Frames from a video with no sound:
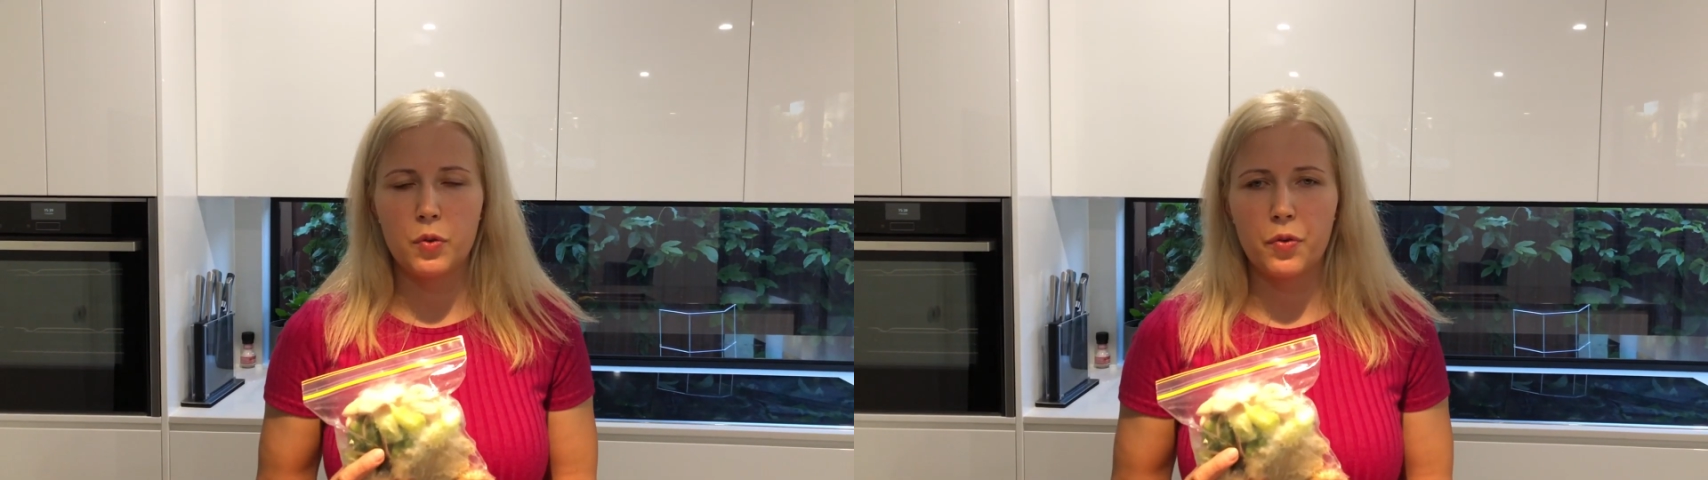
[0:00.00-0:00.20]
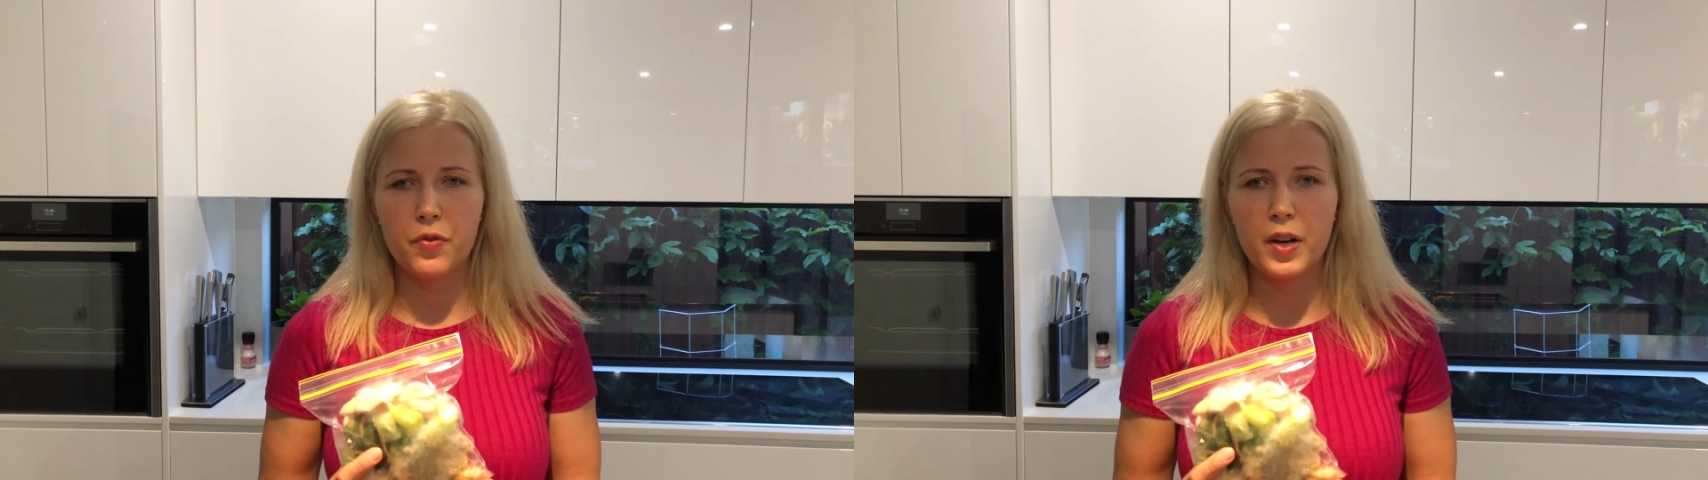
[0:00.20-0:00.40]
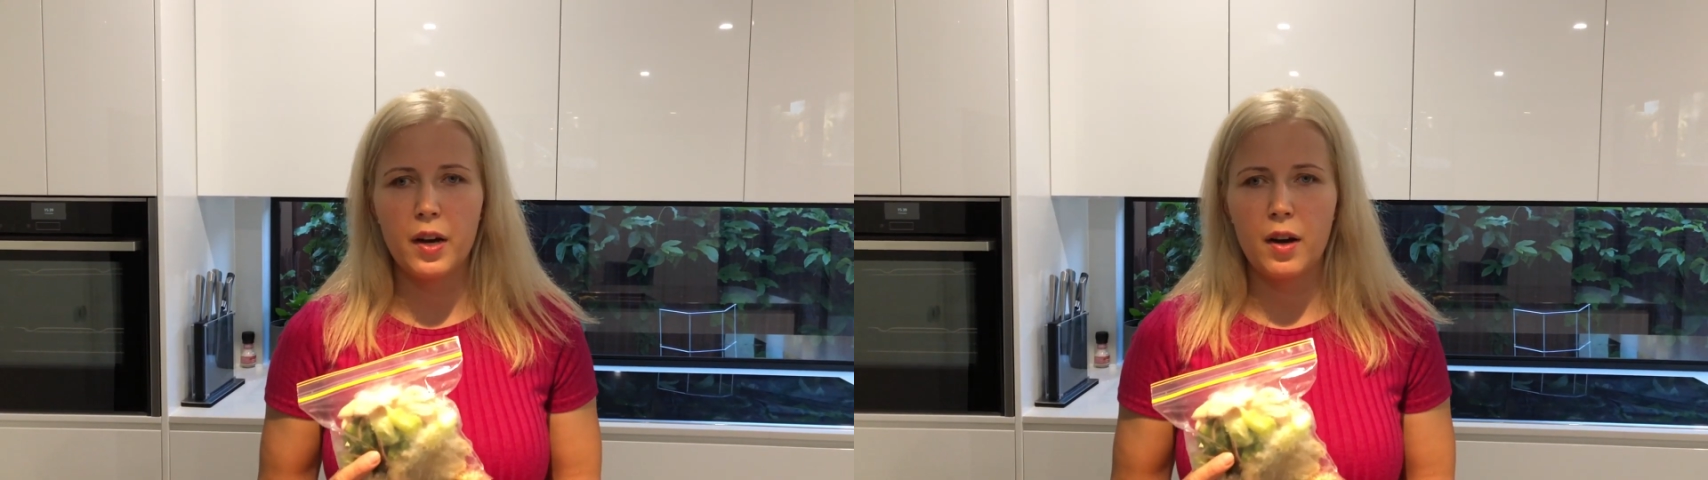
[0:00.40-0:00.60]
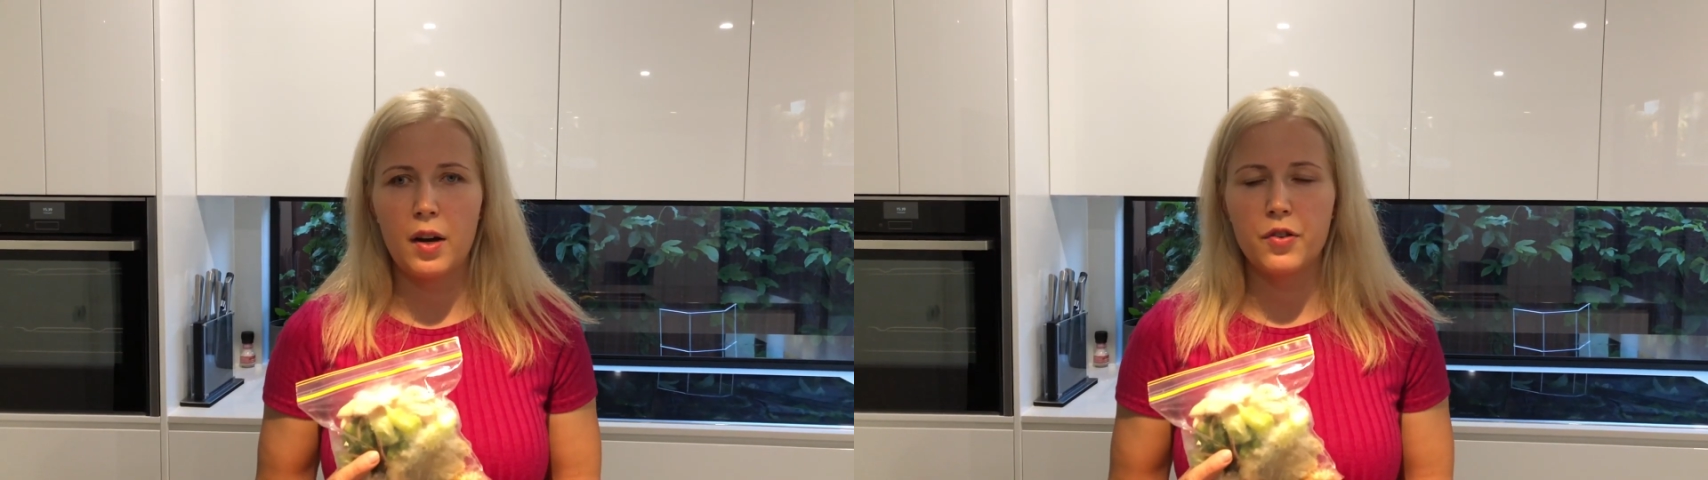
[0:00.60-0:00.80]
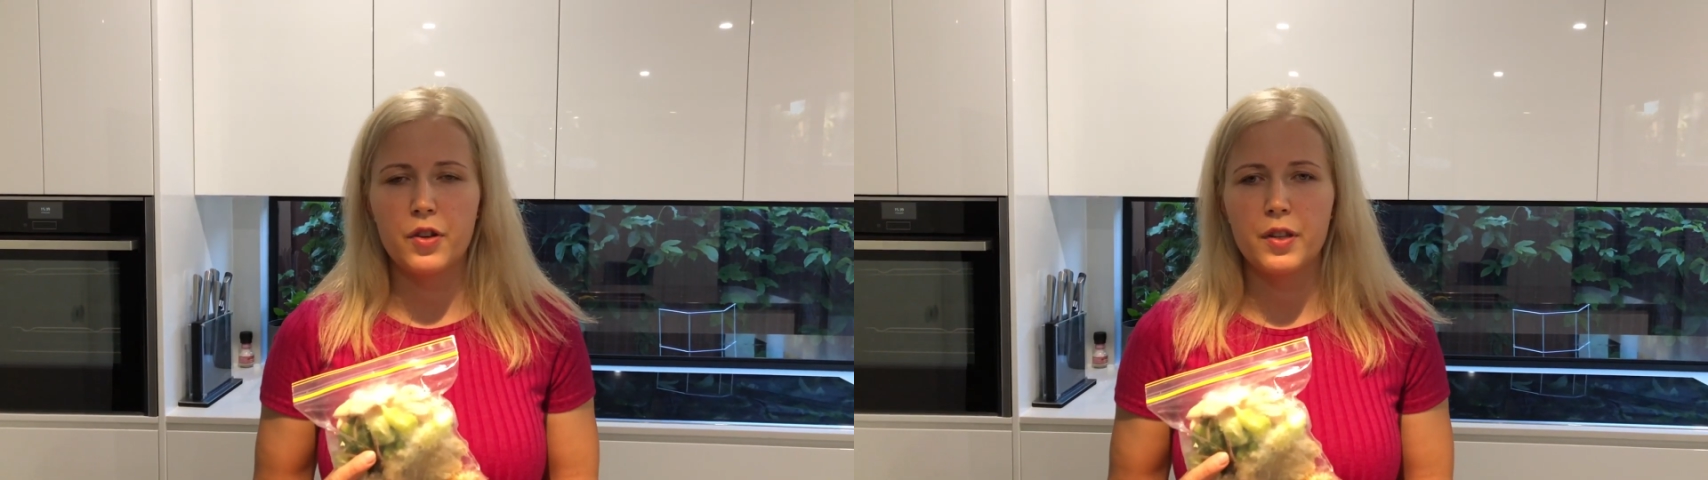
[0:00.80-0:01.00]
to
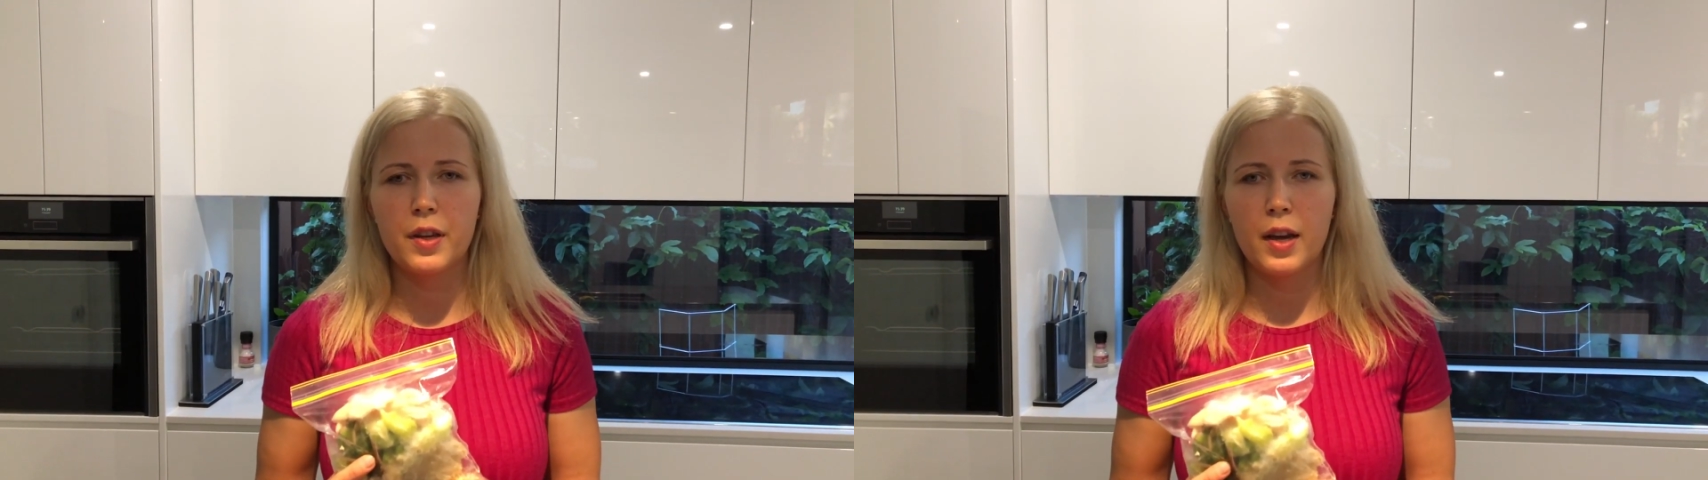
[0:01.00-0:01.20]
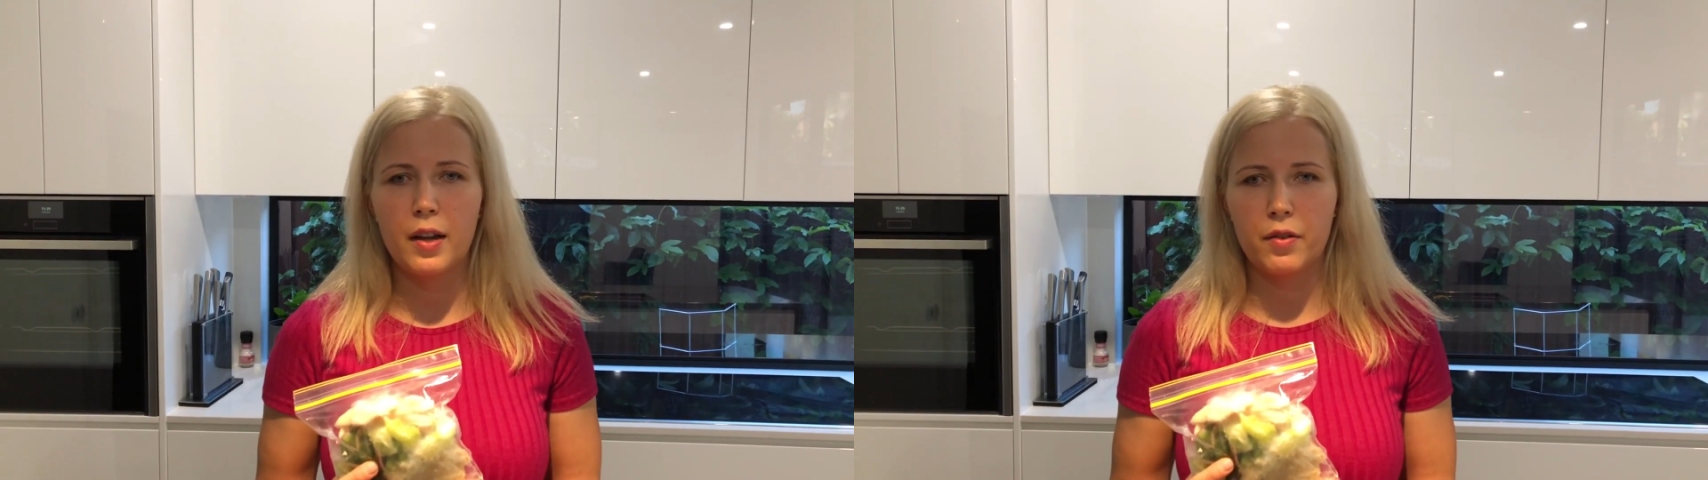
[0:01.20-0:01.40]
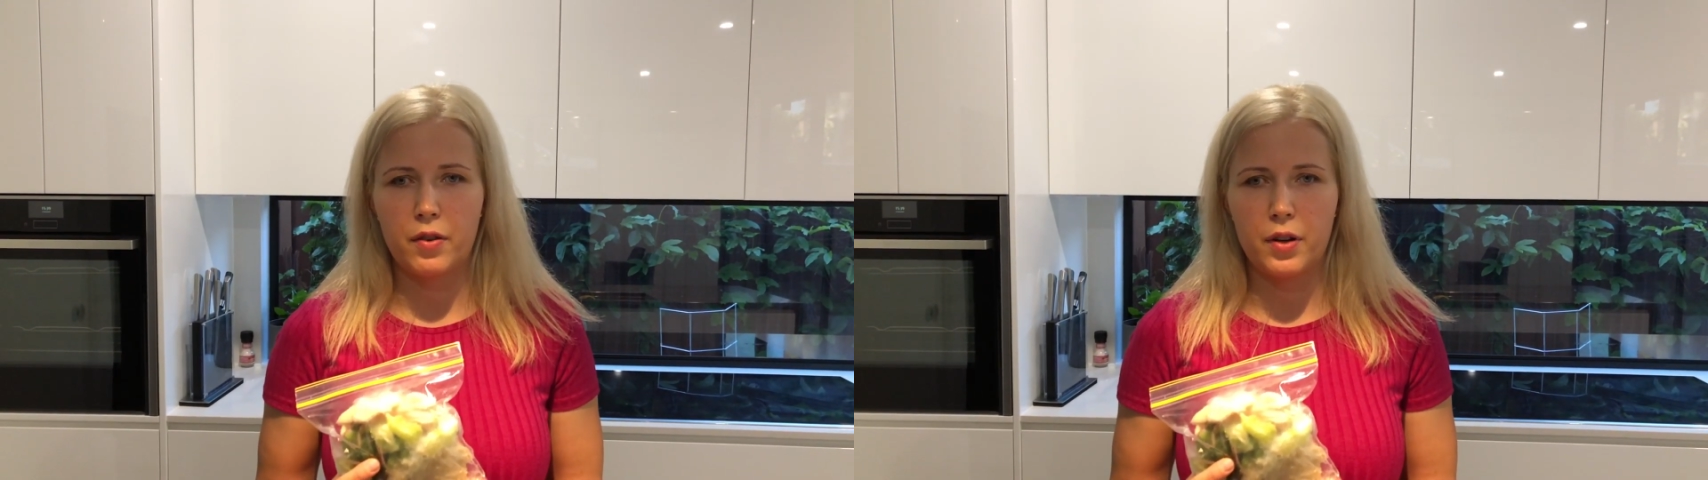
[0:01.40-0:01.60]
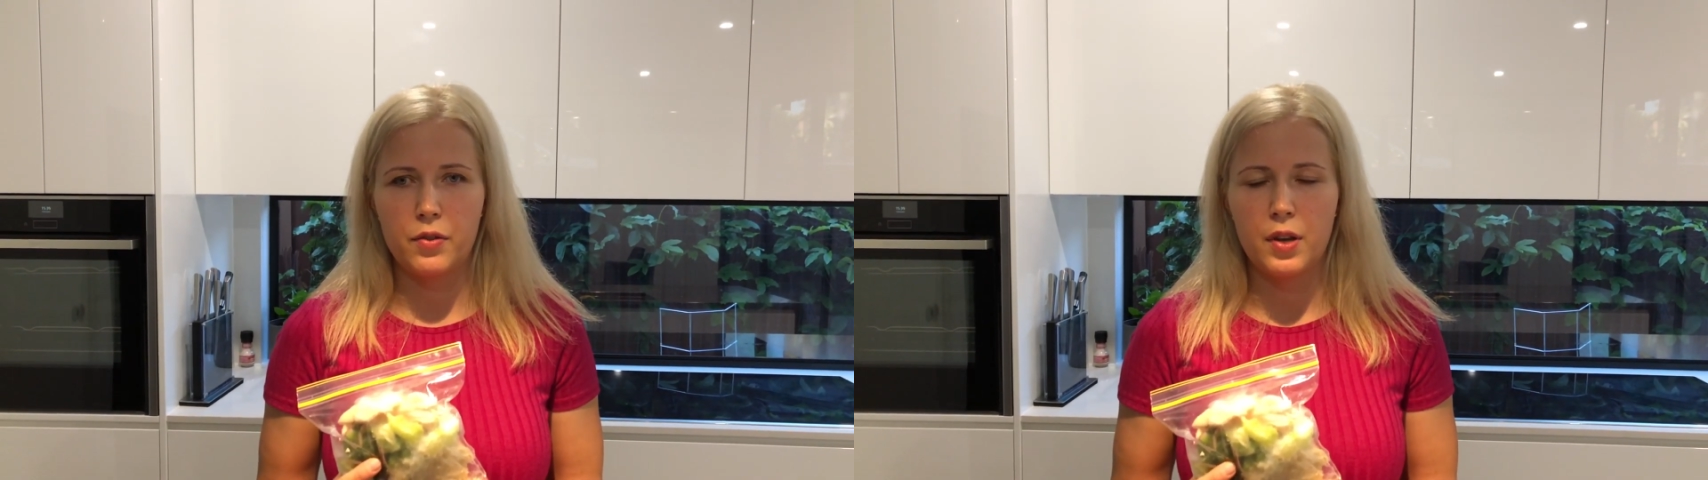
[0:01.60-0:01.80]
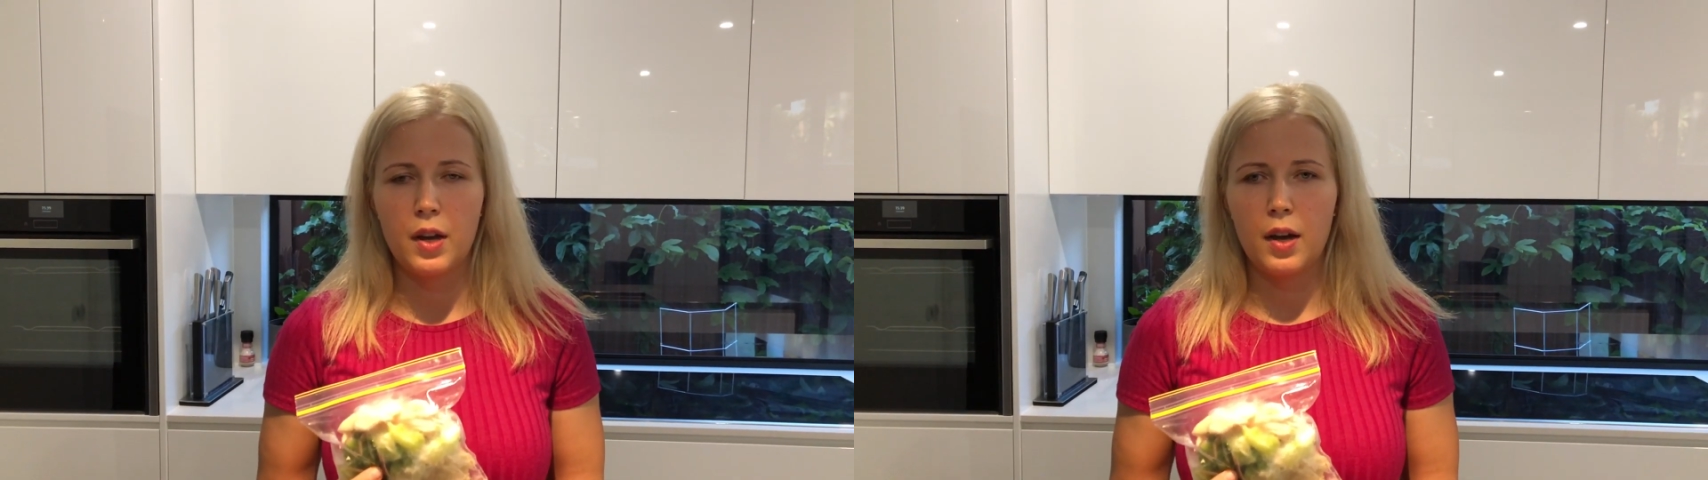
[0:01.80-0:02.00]
300 calories,